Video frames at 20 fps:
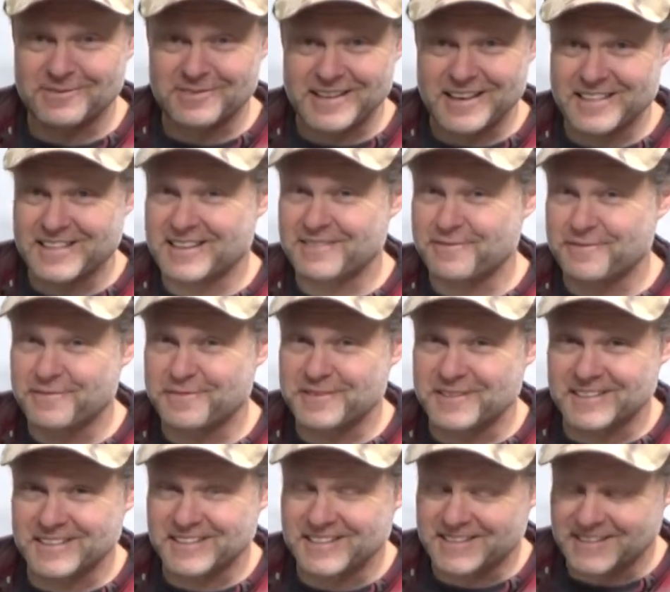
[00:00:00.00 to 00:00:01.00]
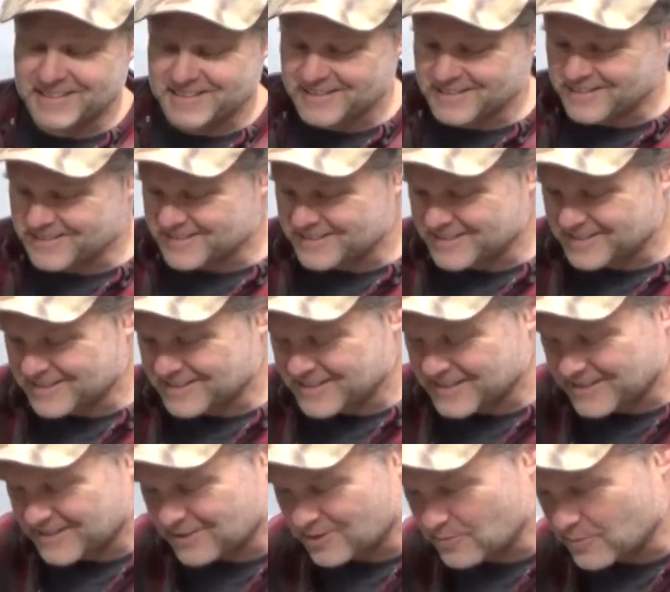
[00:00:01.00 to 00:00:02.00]
I have a feeling that it's going to
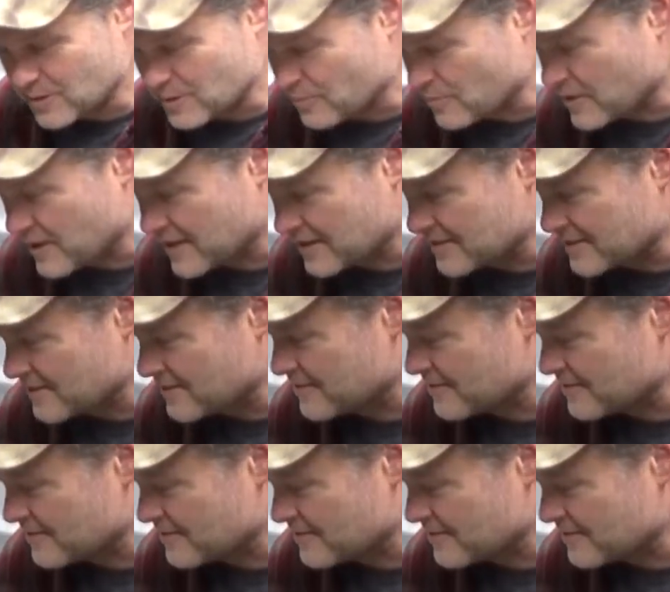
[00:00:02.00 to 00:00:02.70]
take a little bit of practice.